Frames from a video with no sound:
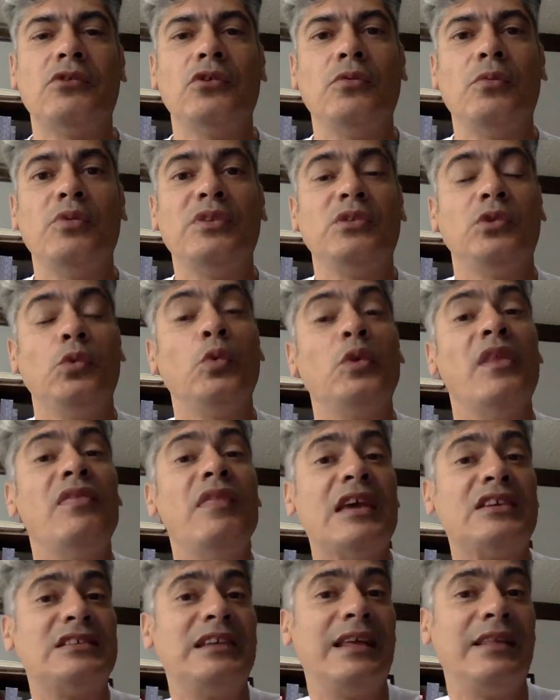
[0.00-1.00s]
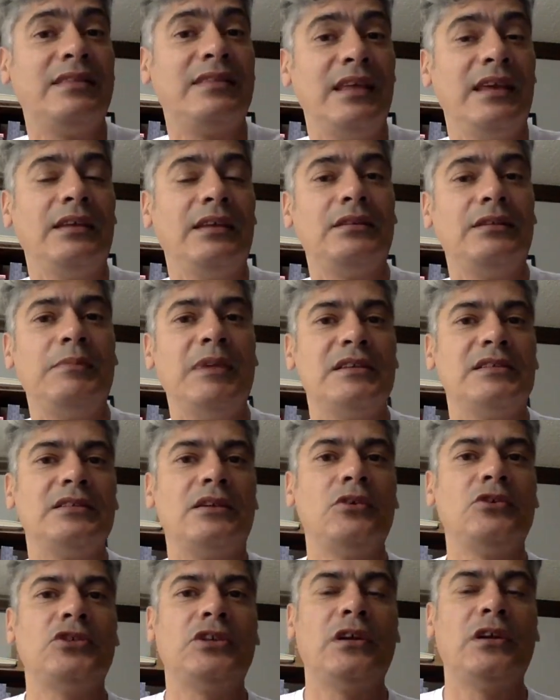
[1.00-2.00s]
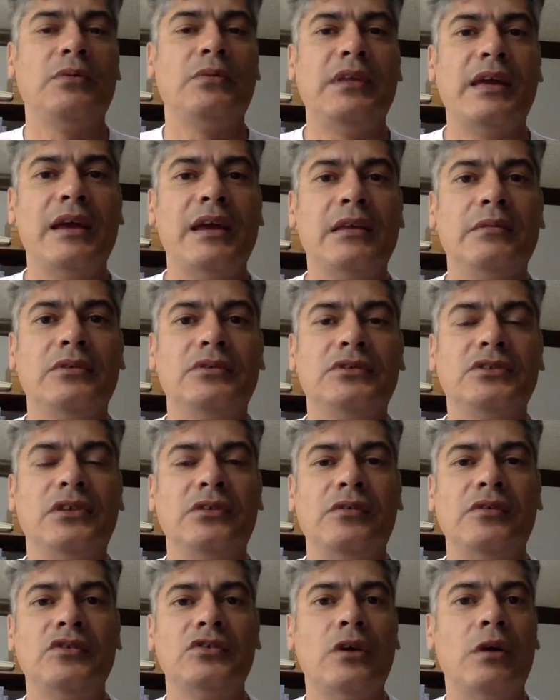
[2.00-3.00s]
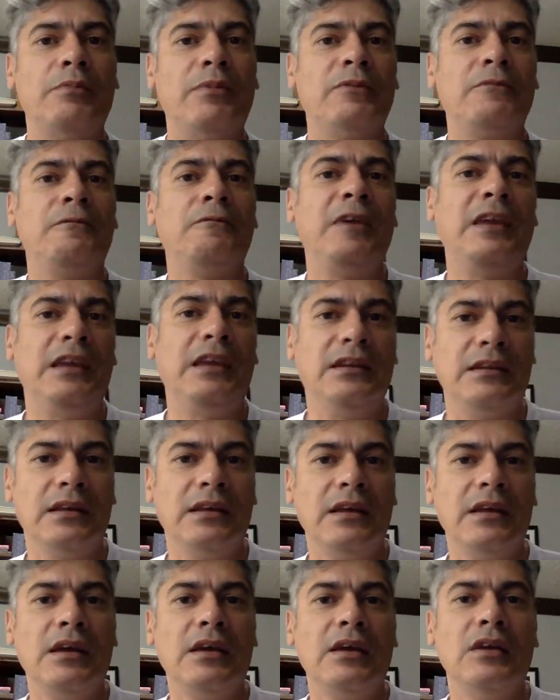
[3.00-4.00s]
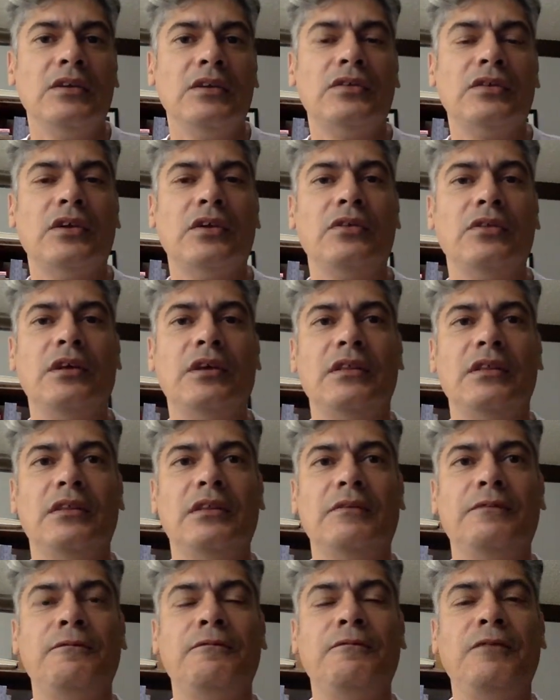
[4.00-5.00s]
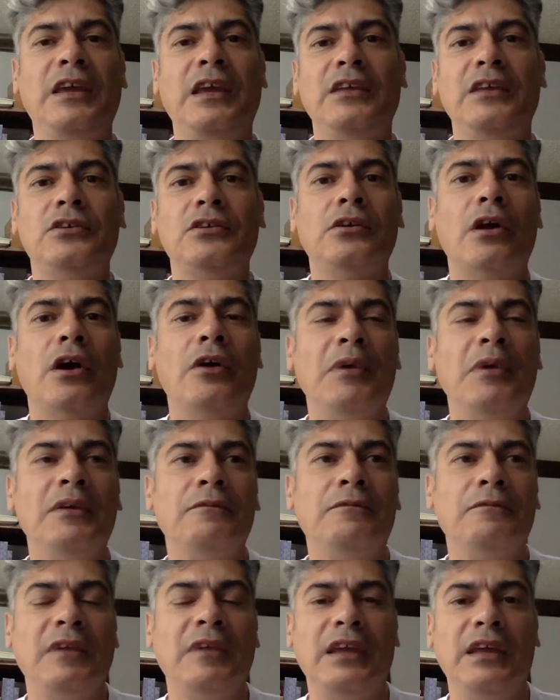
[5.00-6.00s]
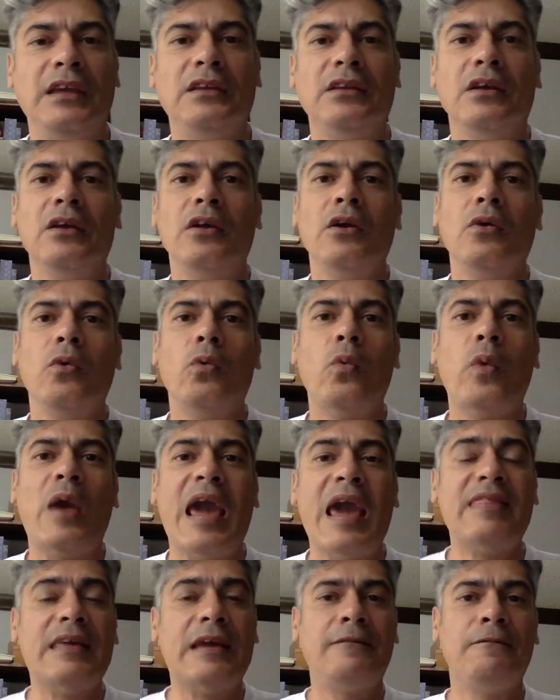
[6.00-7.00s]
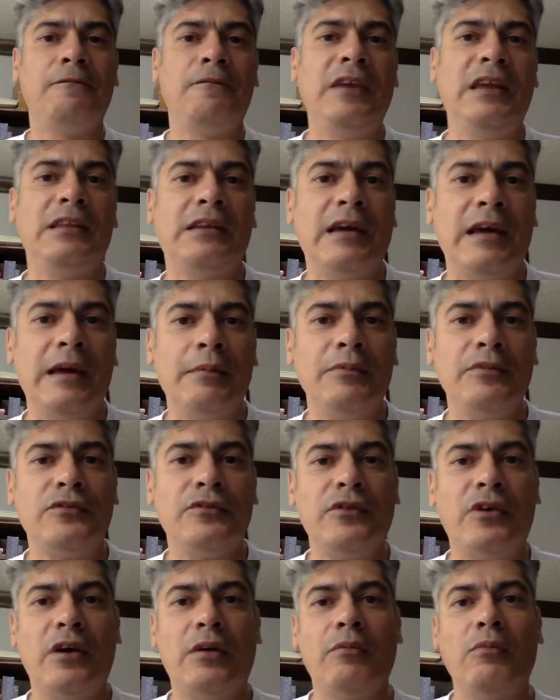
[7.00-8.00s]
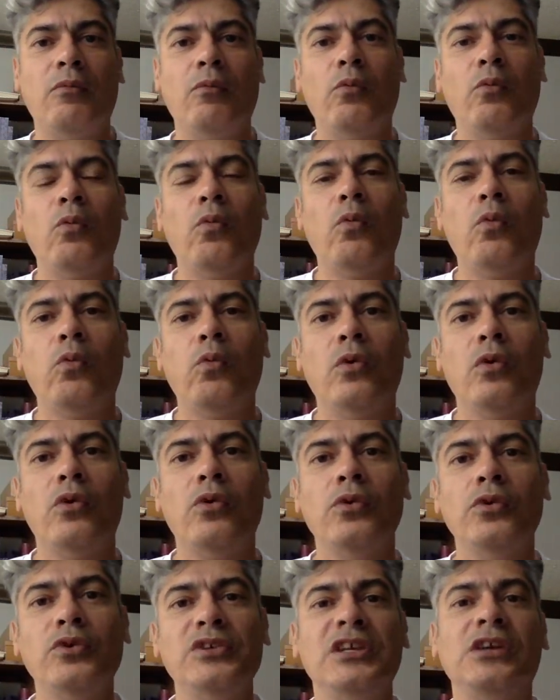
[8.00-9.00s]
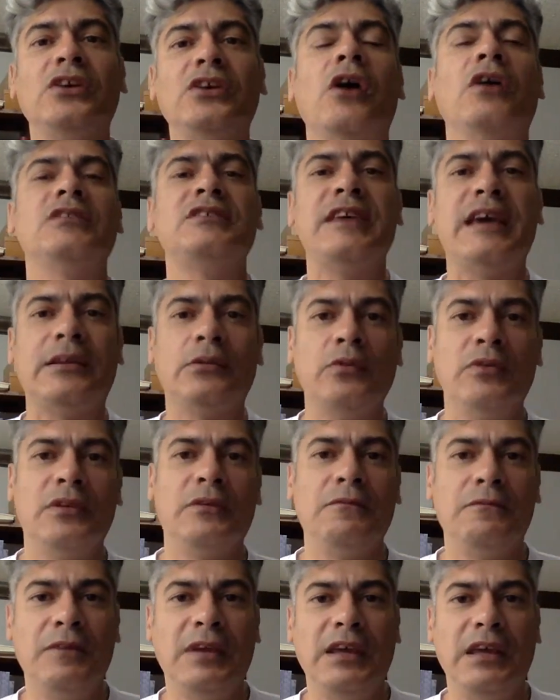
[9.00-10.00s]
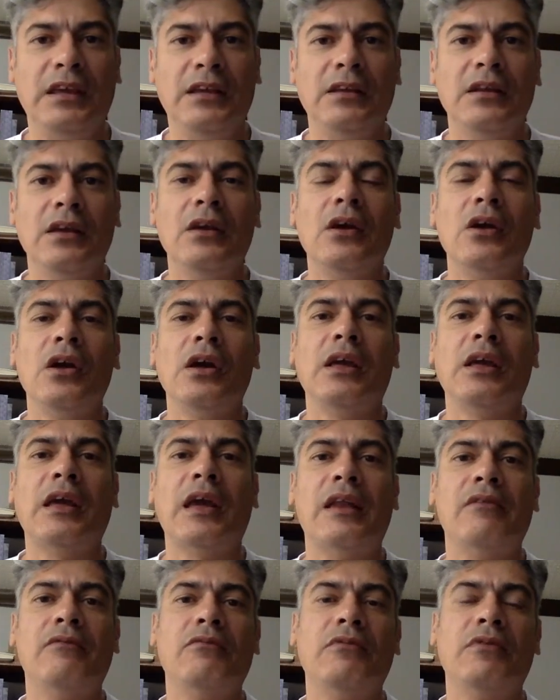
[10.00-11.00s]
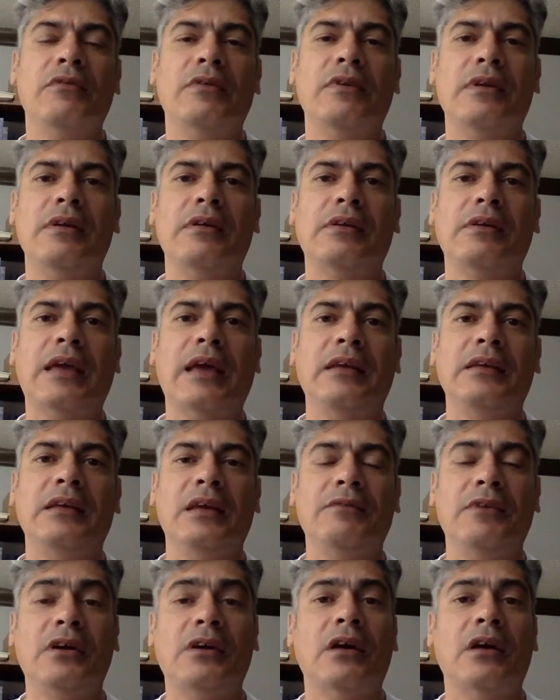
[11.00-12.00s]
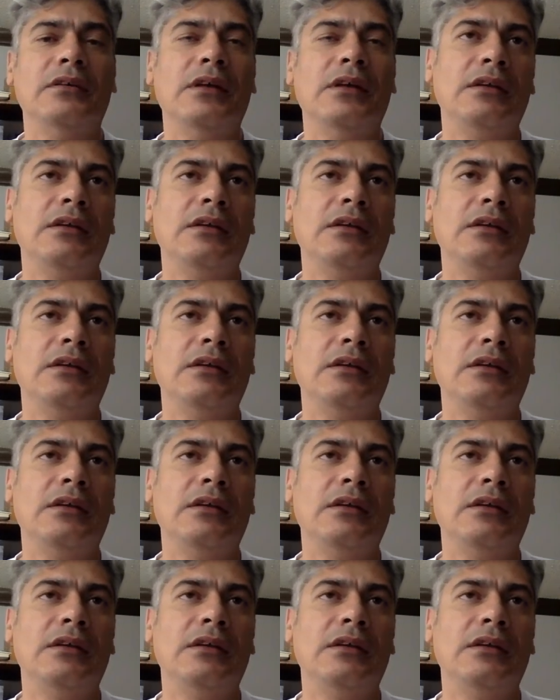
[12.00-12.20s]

that you wouldn't necessarily think to be associated with the animal. So, for example, feed. So the feed, growing feed, where that feed comes from, who's in contact with the feed, can give a